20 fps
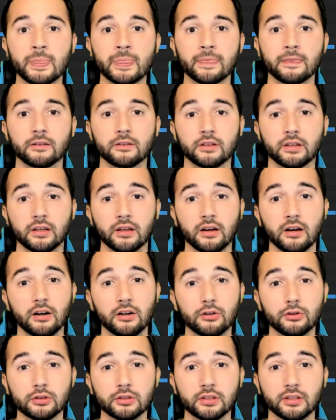Okay,
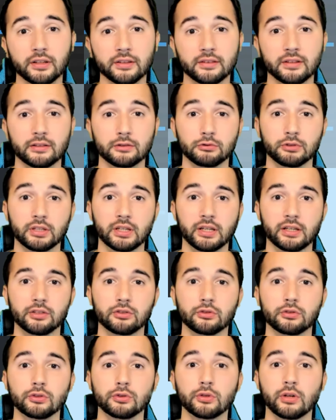how does that relate
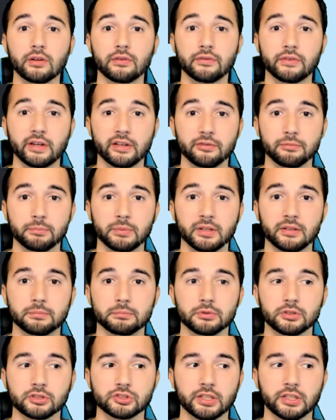to UI5-based
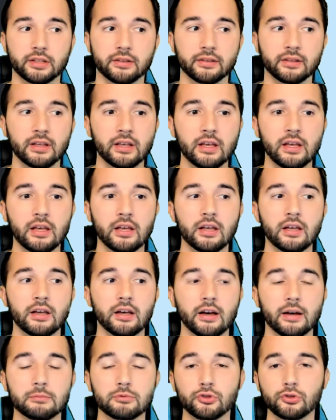projects?
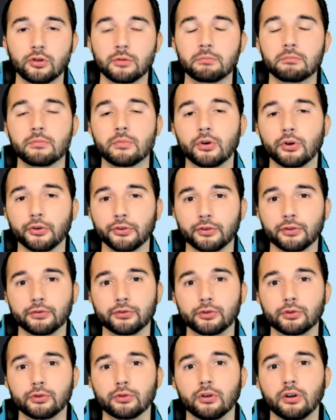I'm sure most
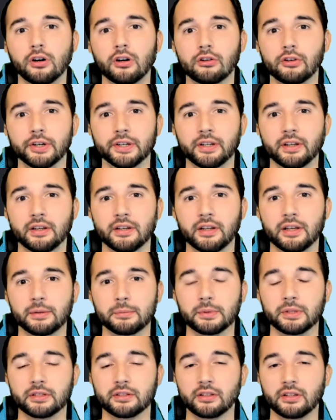of you already
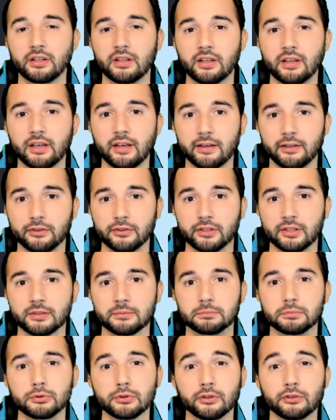enabled
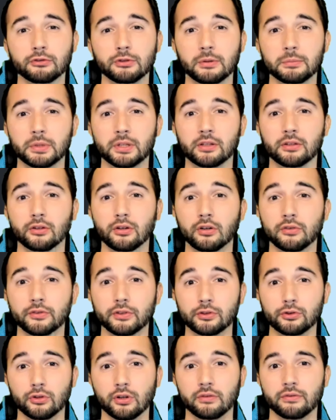async bootstrapping of
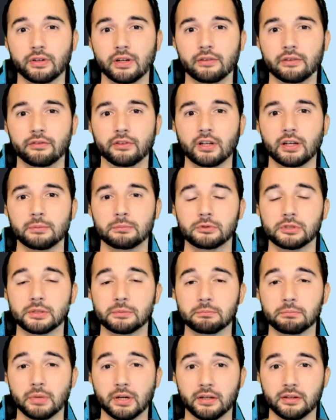the UI5 library
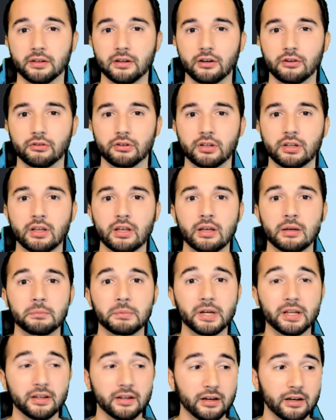by now,
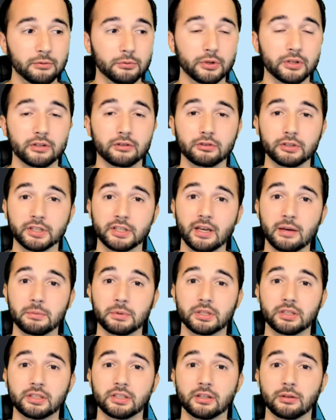but I want to recap
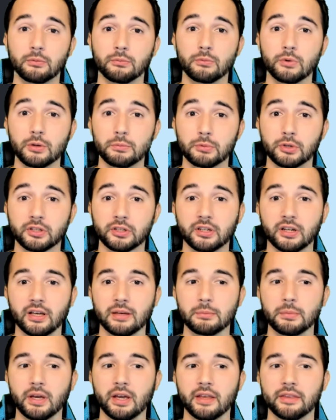it here one more
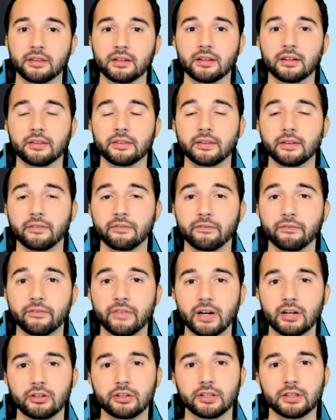time, as it is a
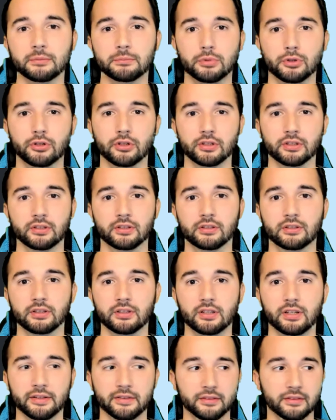very
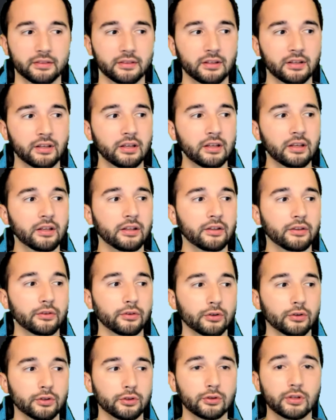important lesson.
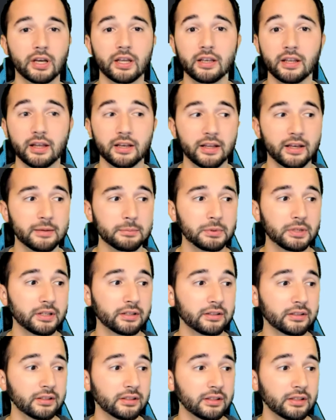So you can enable
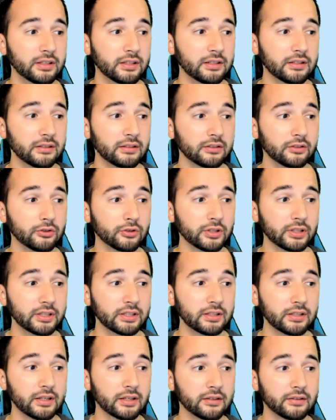it in your
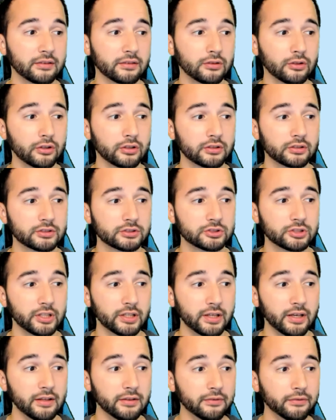
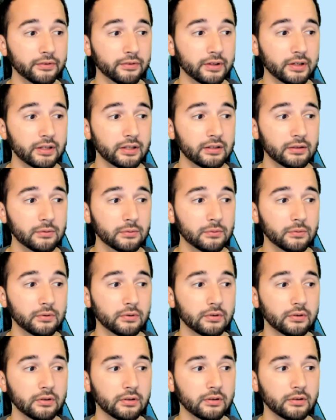index.js file,
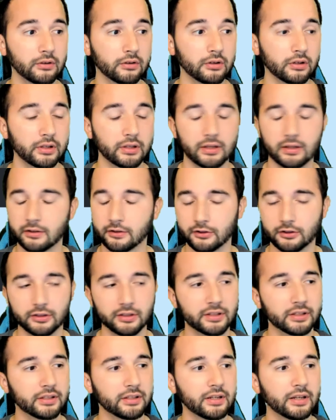or
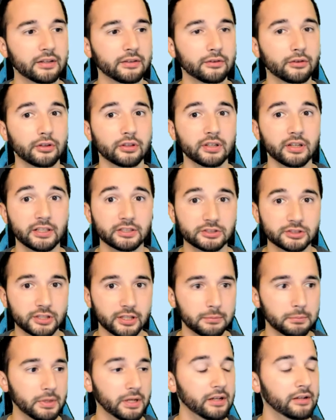
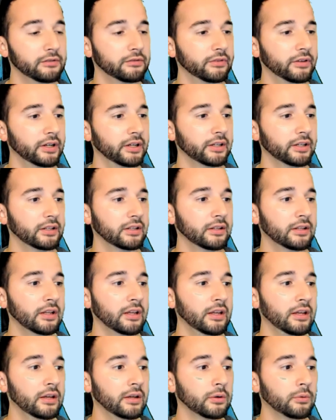index.html file,
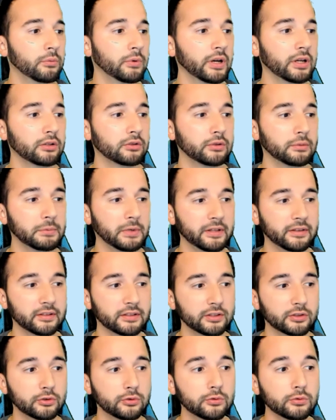where you
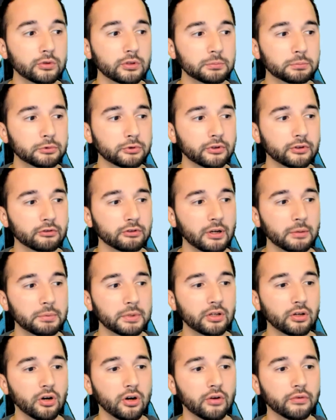basically do the
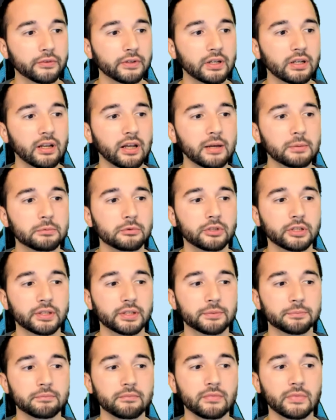bootstrapping of the
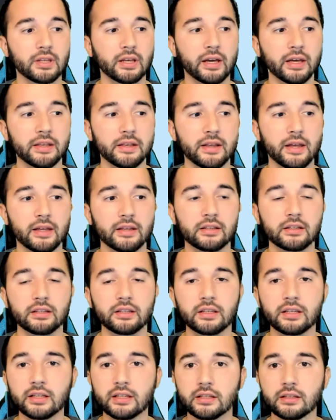library, and then
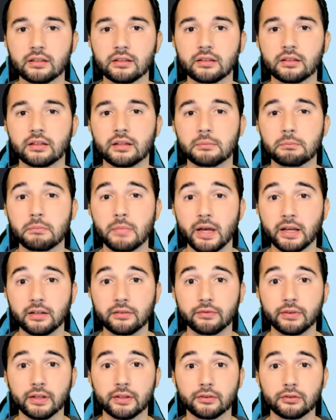in the
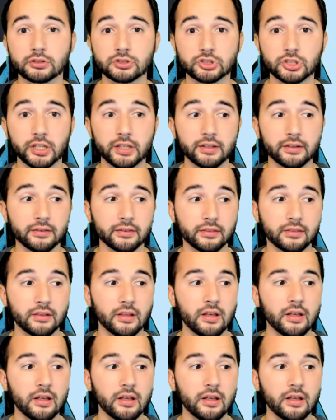manifest.json,